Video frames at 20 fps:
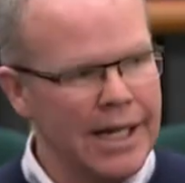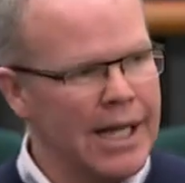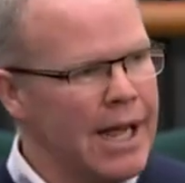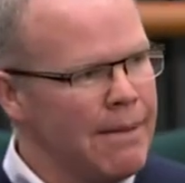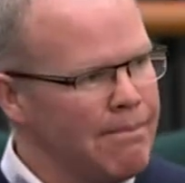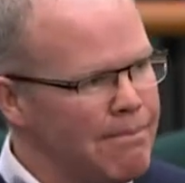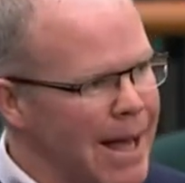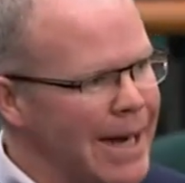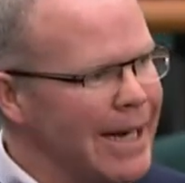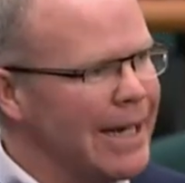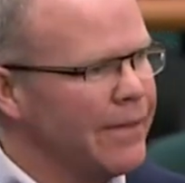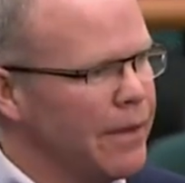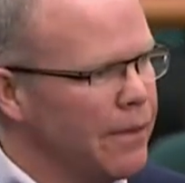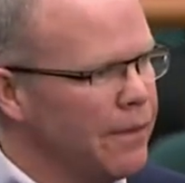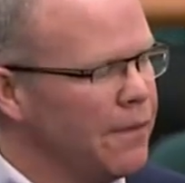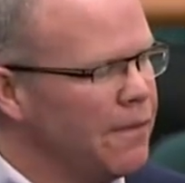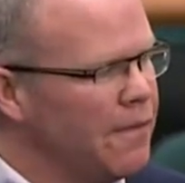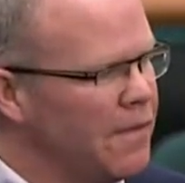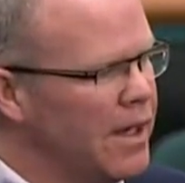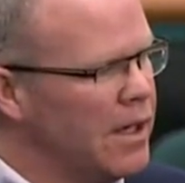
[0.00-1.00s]
Many of them
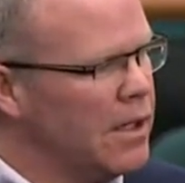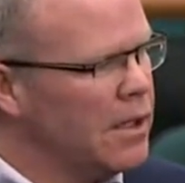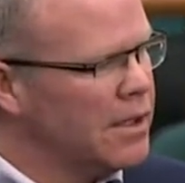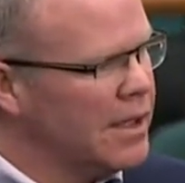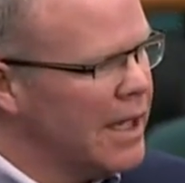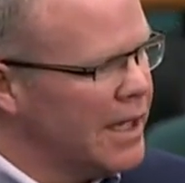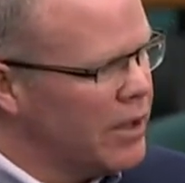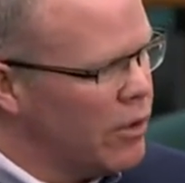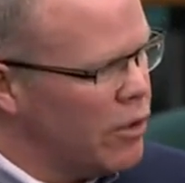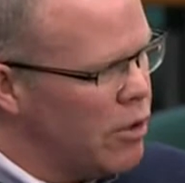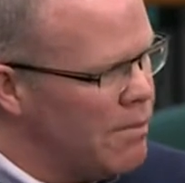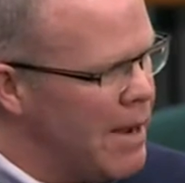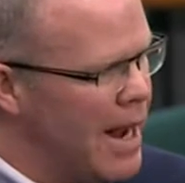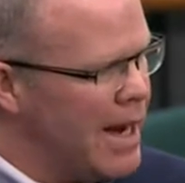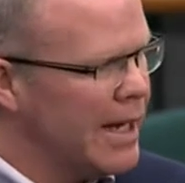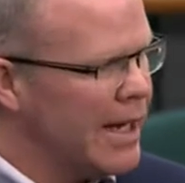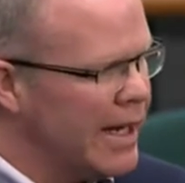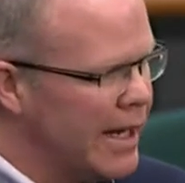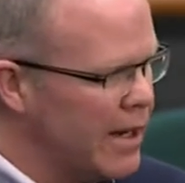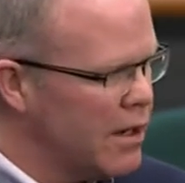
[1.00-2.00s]
feel that the
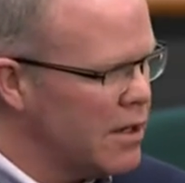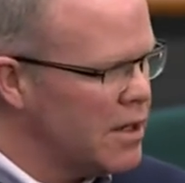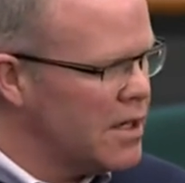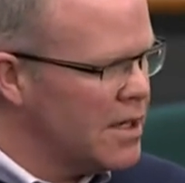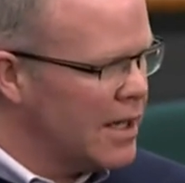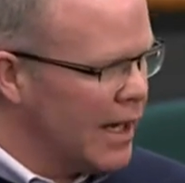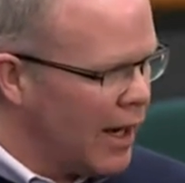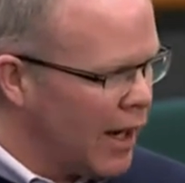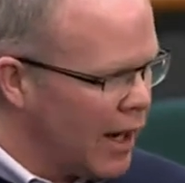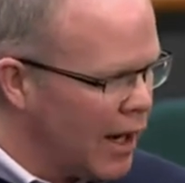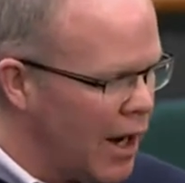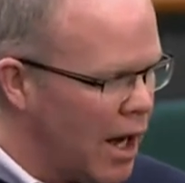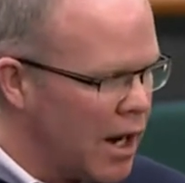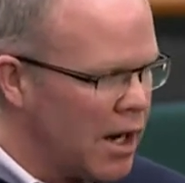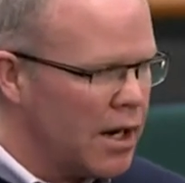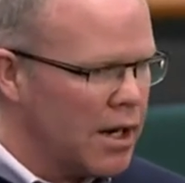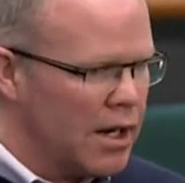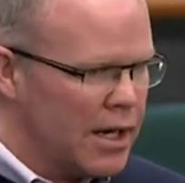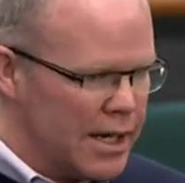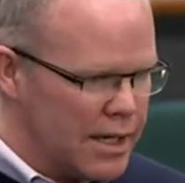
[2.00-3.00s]
remaining years, the
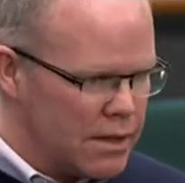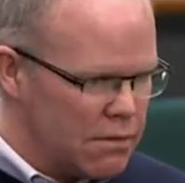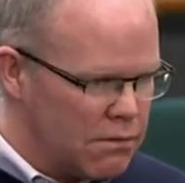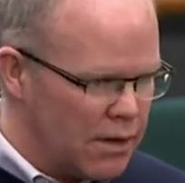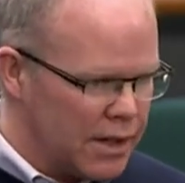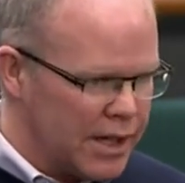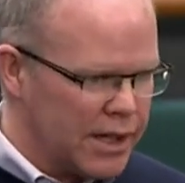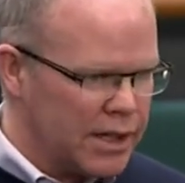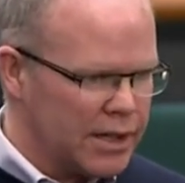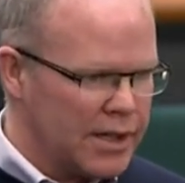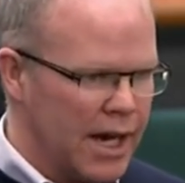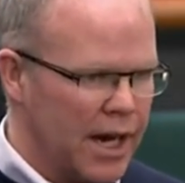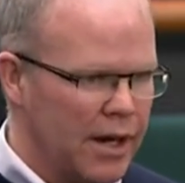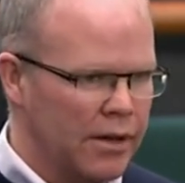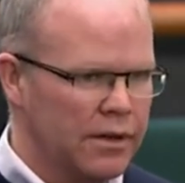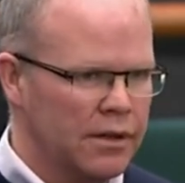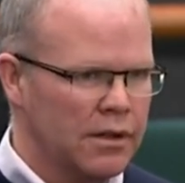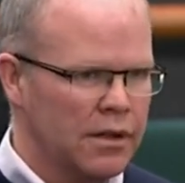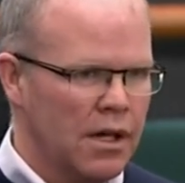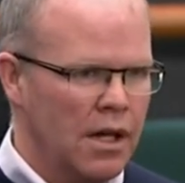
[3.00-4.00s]
clock is running
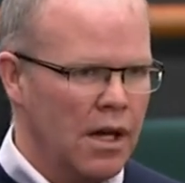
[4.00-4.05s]
down